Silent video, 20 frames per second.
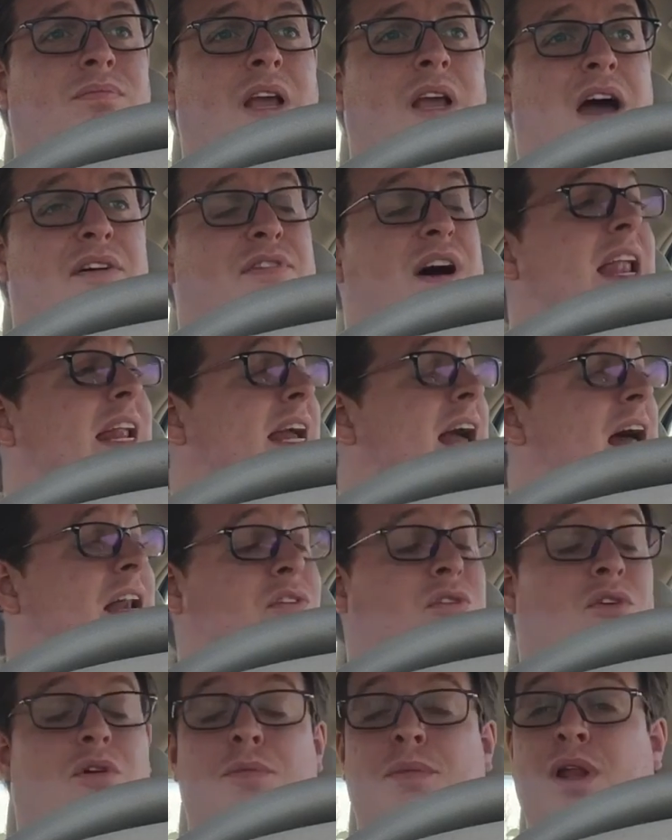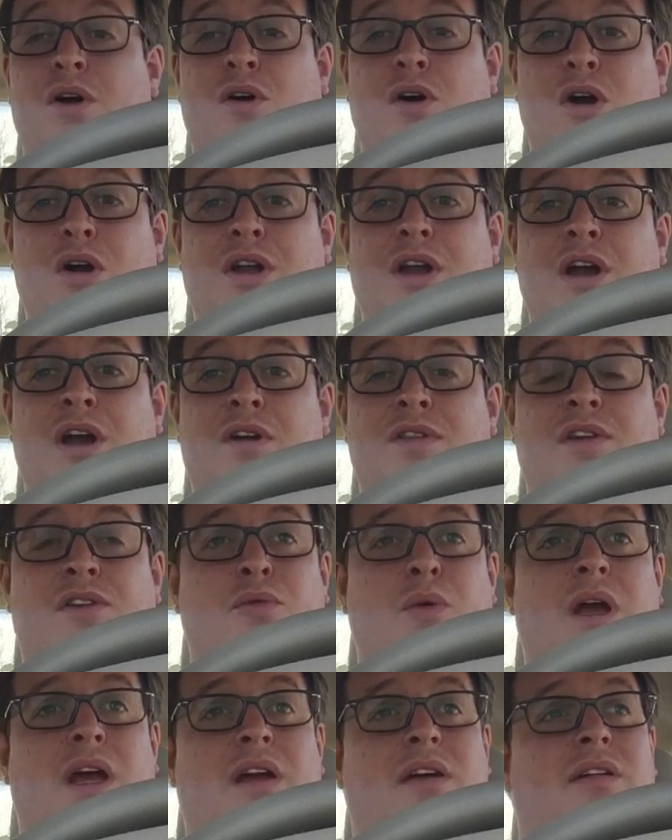I finally got to them a little earlier
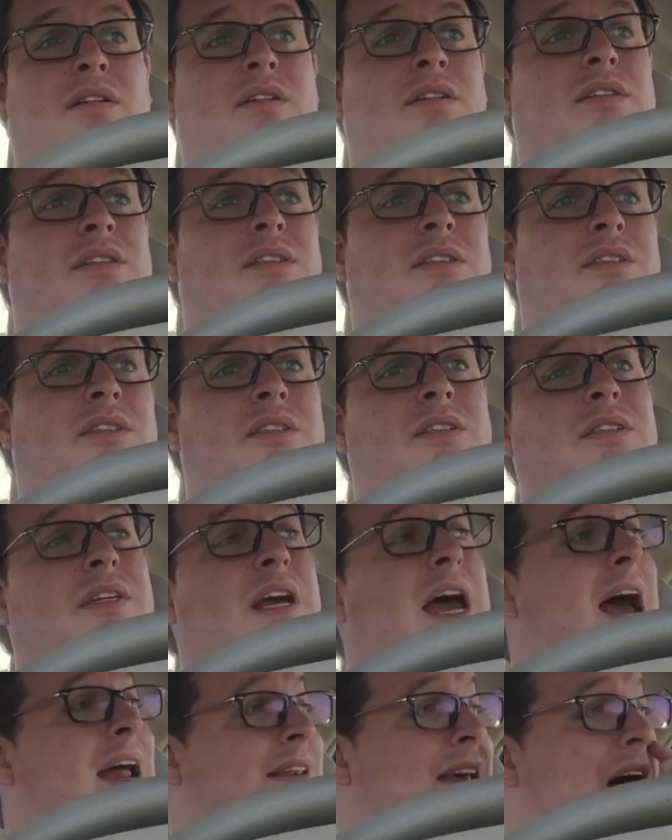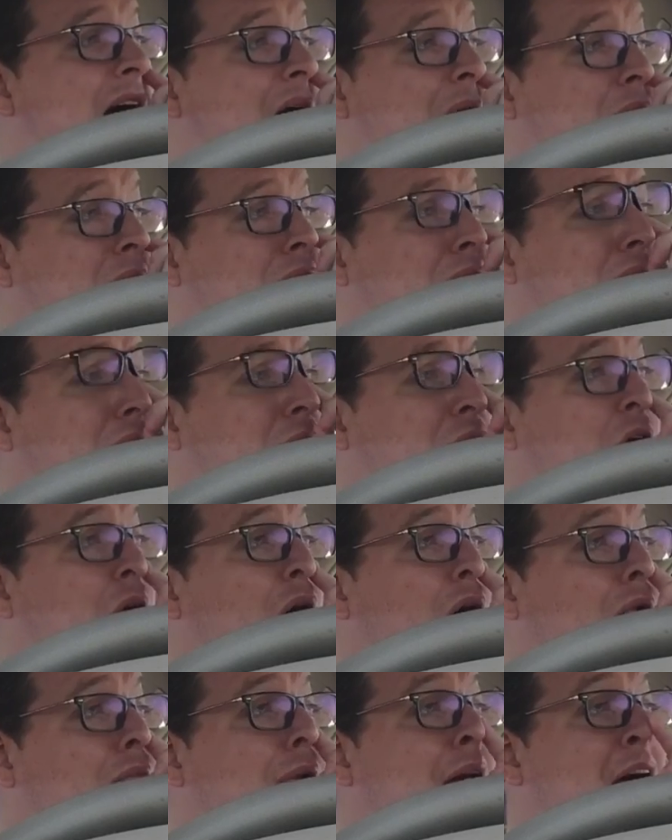this week. Had time,
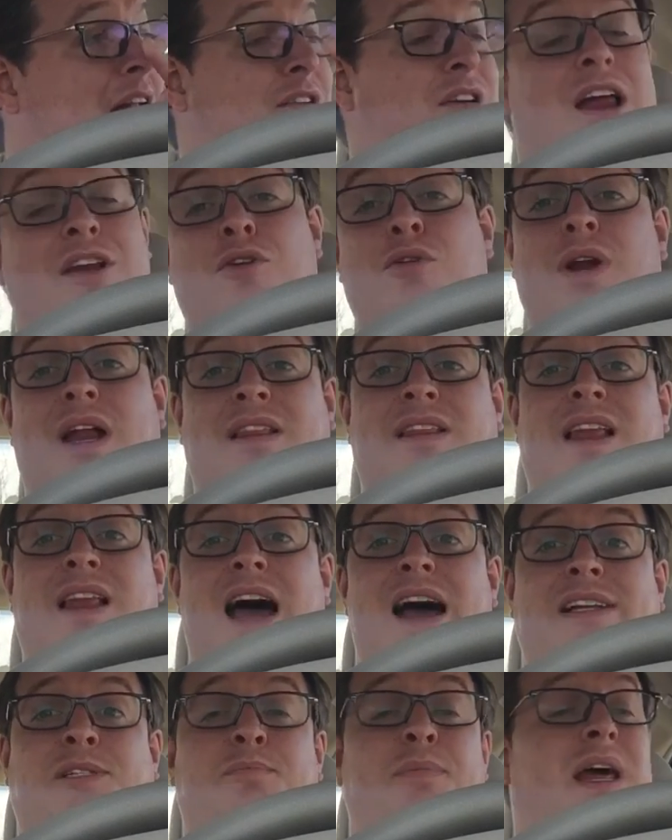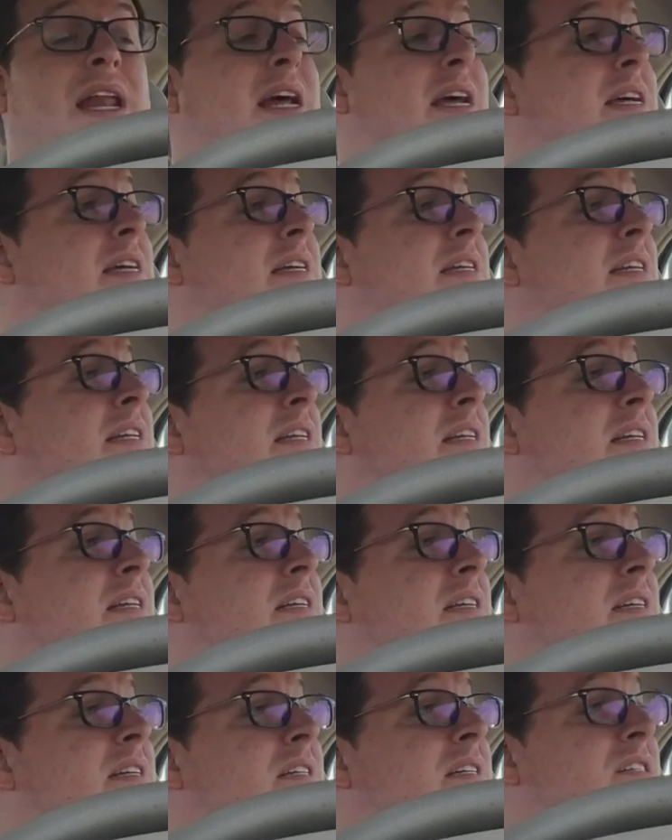so not trying to do it at the last minute.
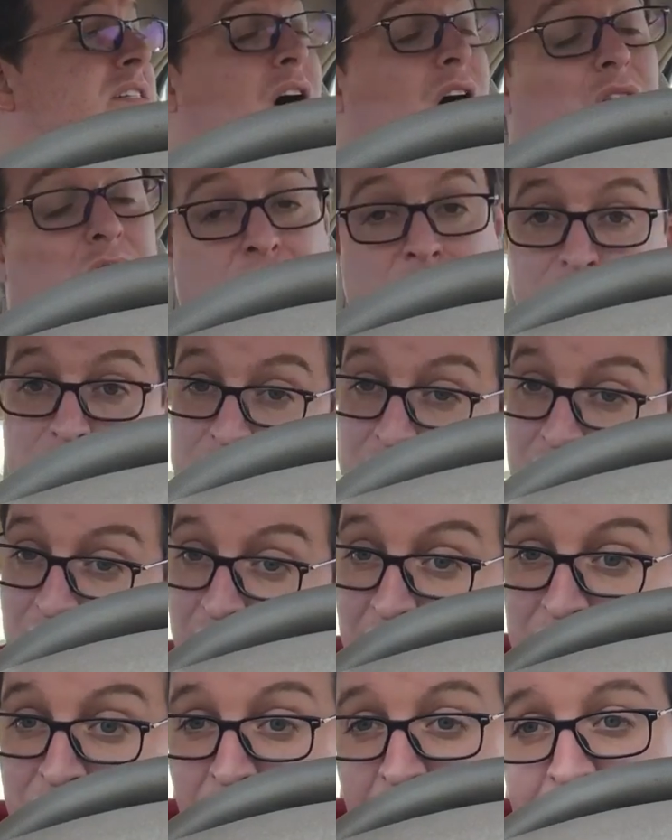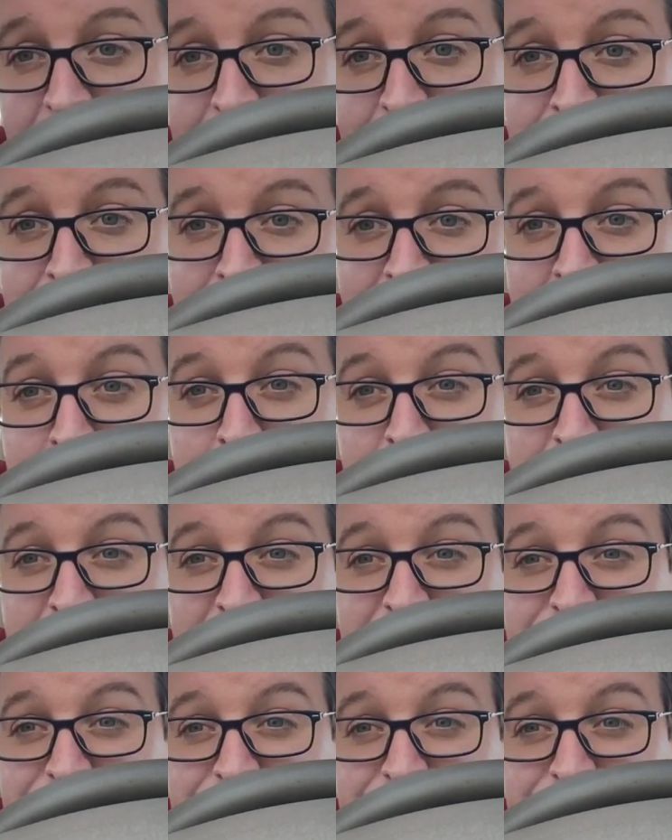So good luck to all your teams.